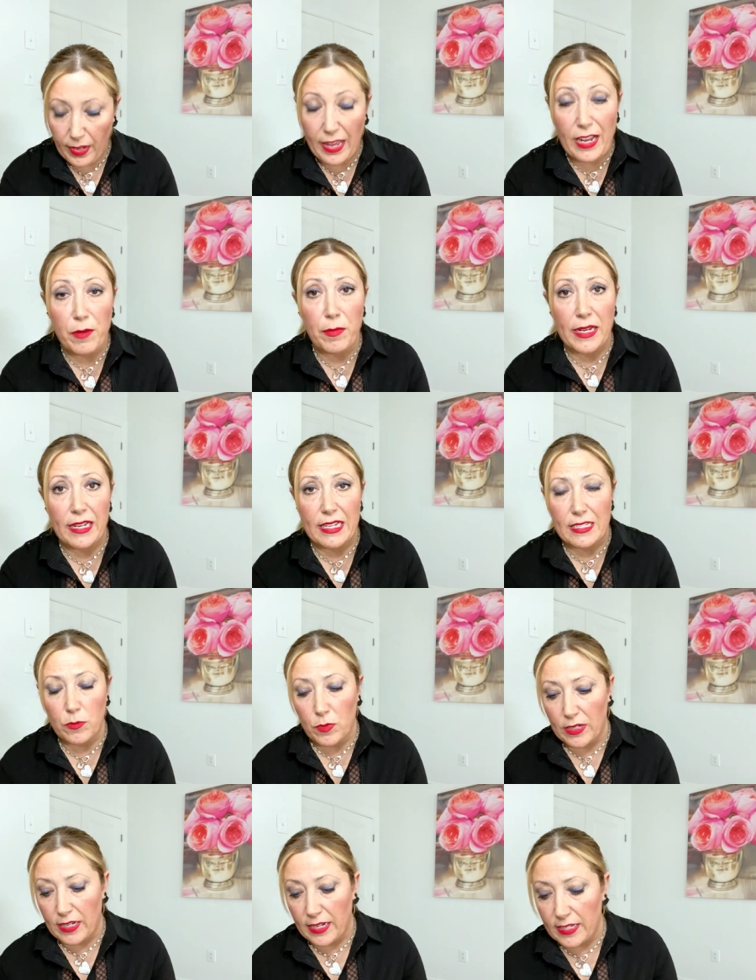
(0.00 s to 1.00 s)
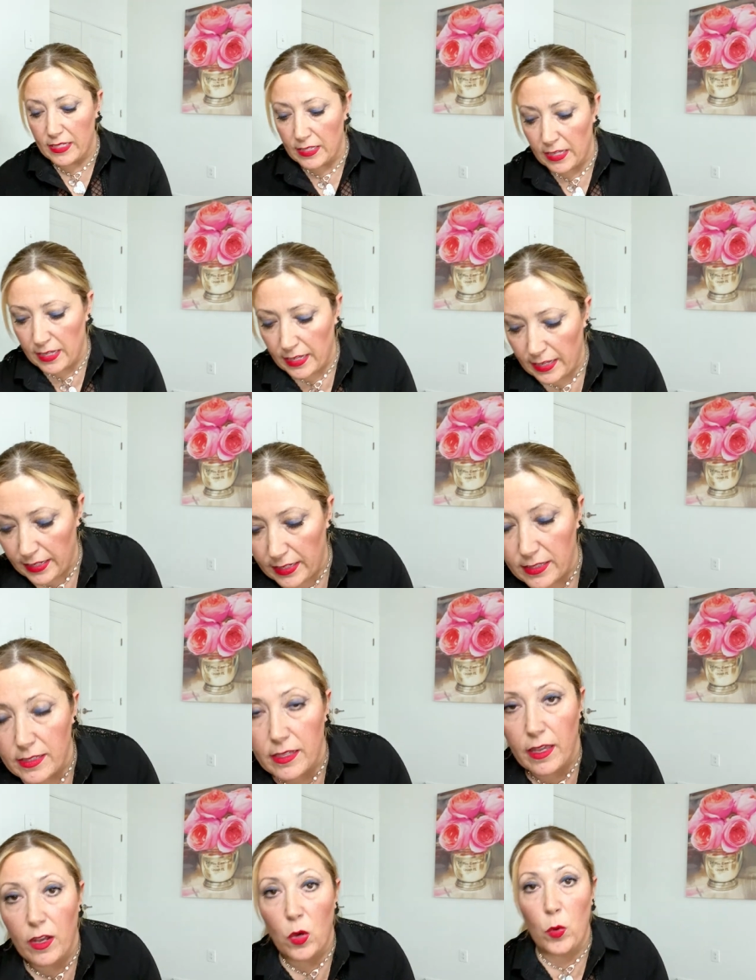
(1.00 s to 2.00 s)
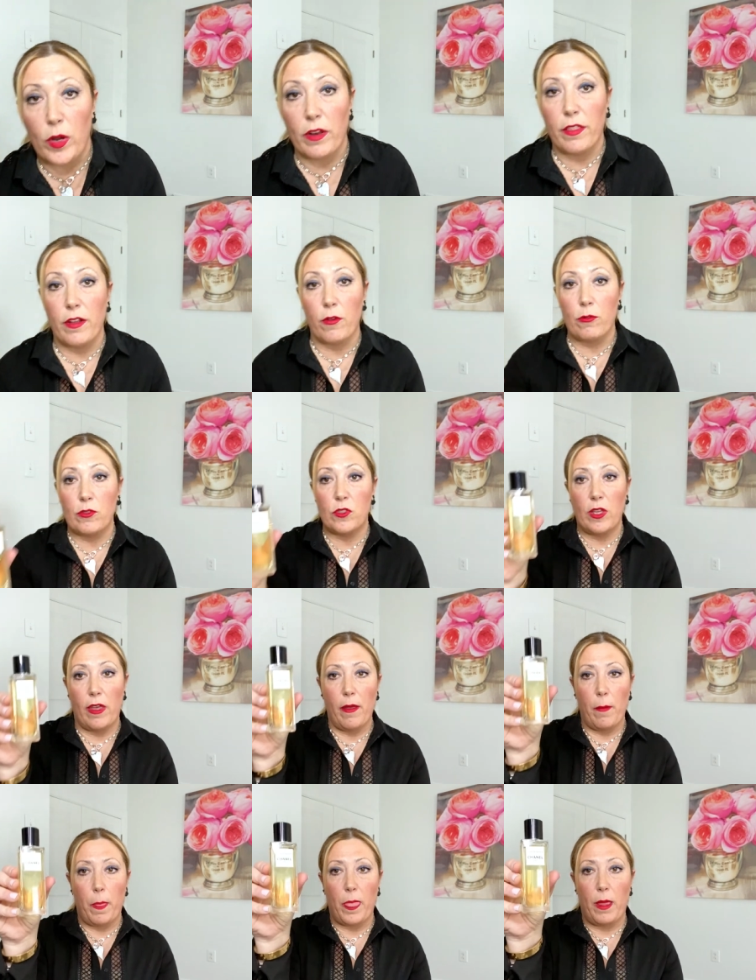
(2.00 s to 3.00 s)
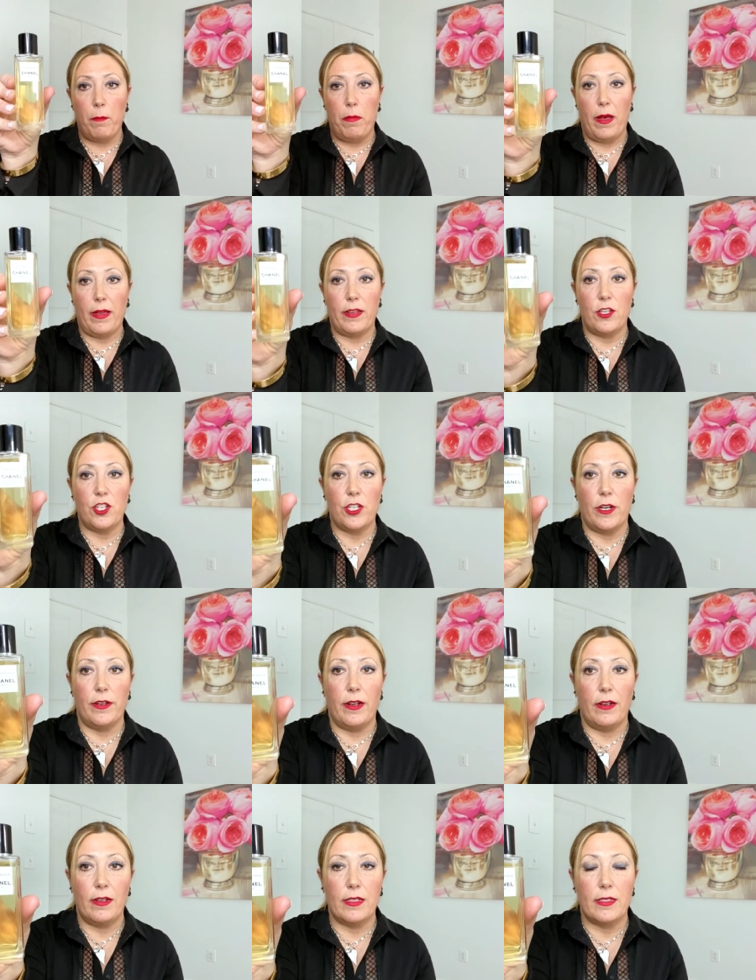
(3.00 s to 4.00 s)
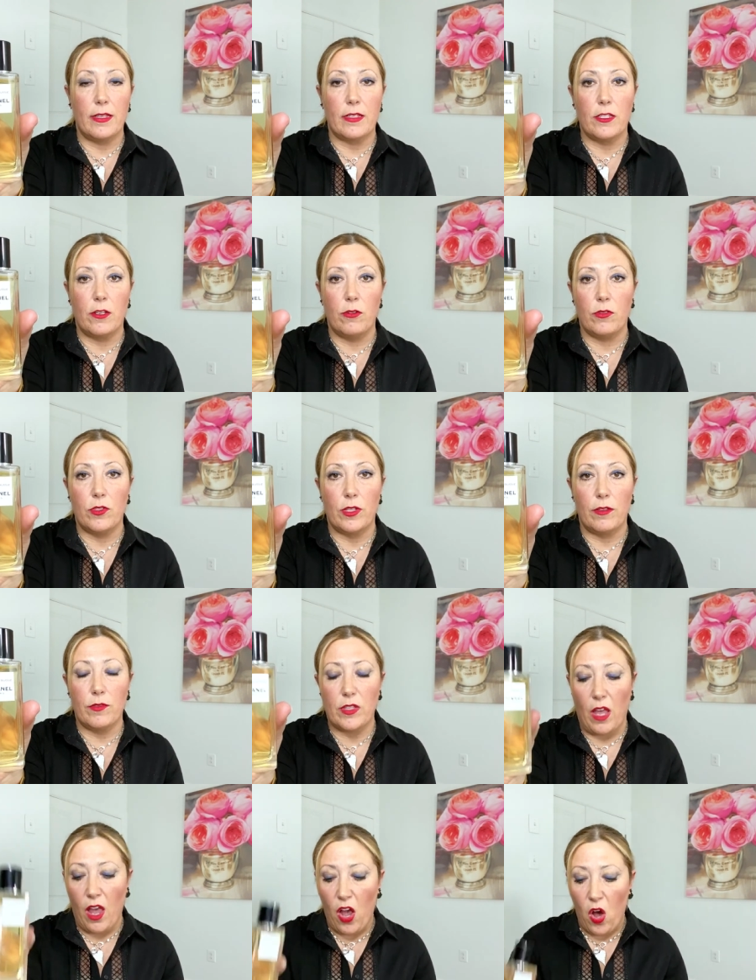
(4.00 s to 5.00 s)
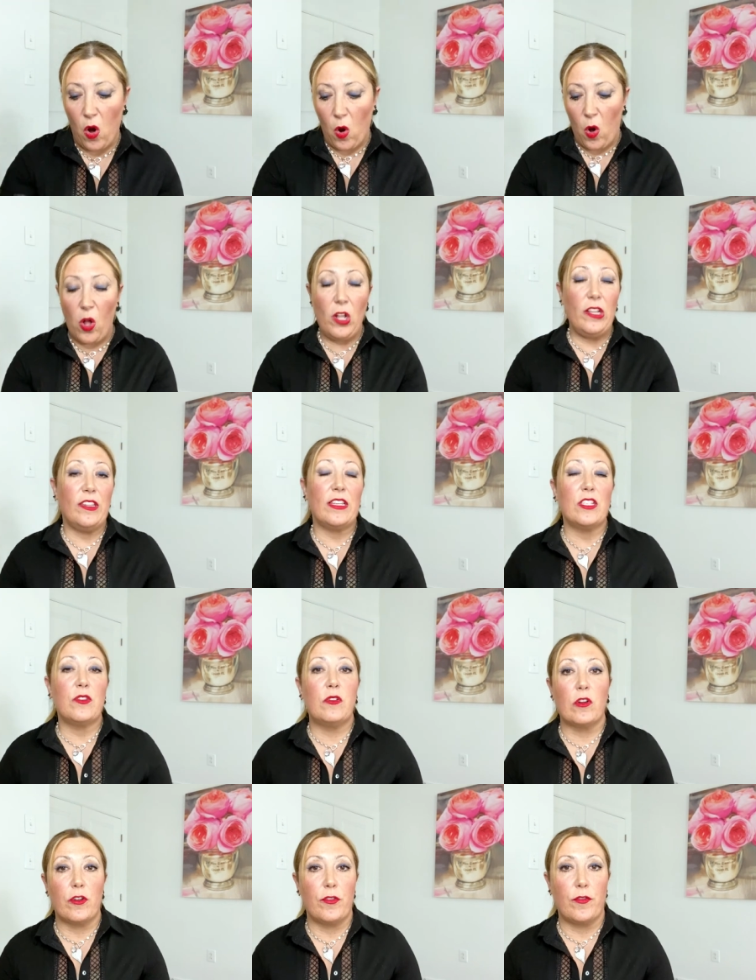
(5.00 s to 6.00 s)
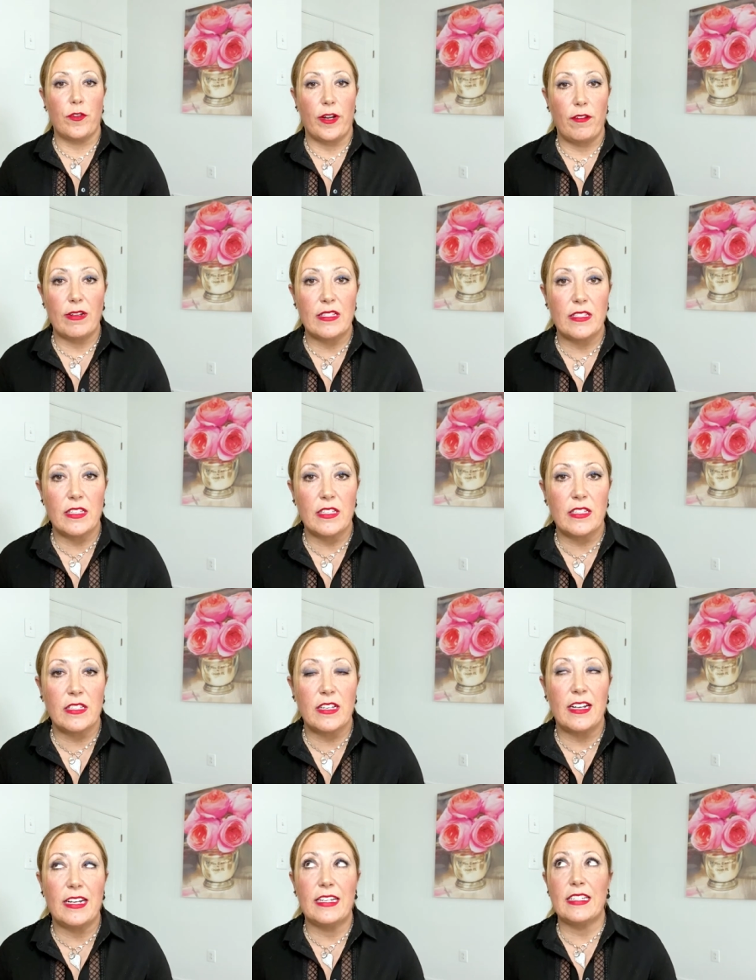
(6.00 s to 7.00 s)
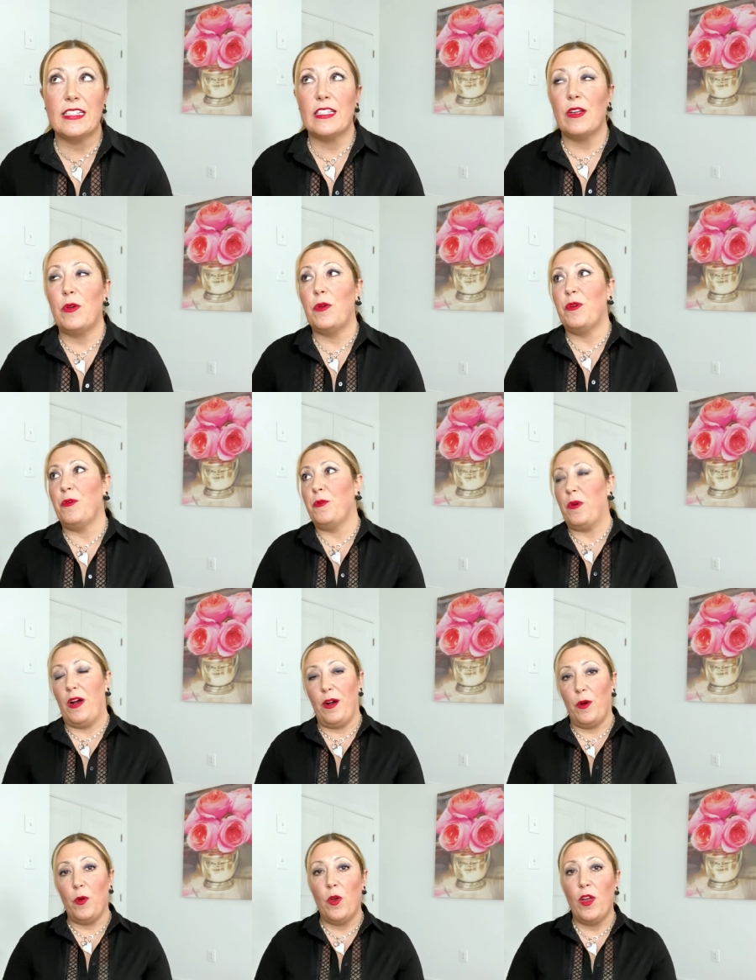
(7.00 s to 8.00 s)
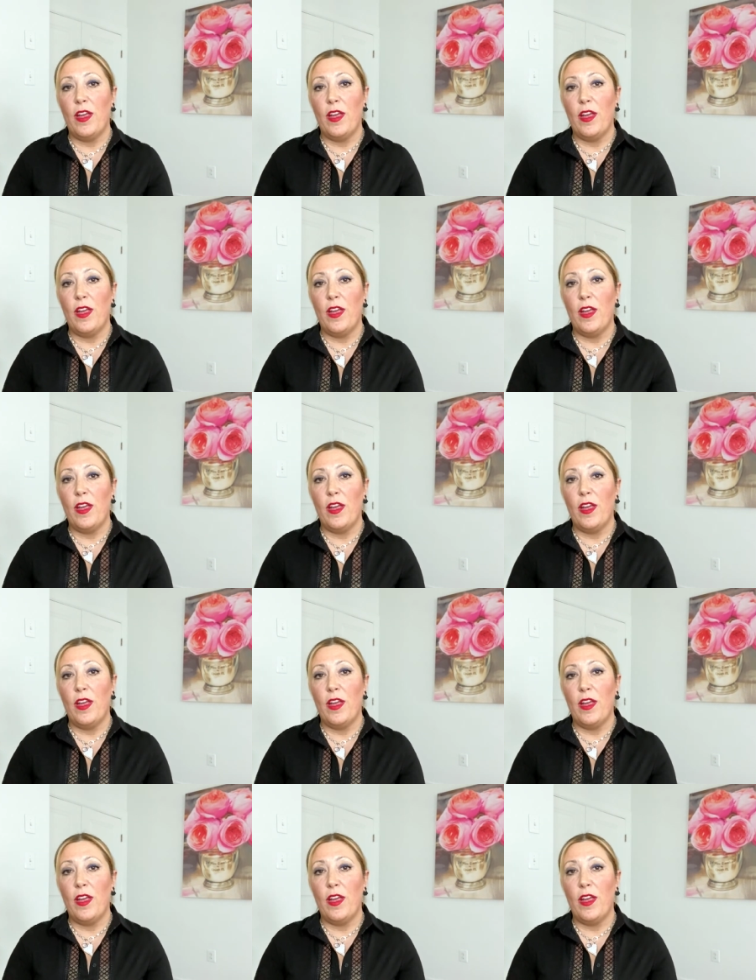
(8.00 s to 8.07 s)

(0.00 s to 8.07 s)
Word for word: And my last one, guys, is Cuir de Russie by Chanel Les Exclusives. All these four fragrances, guys, wow.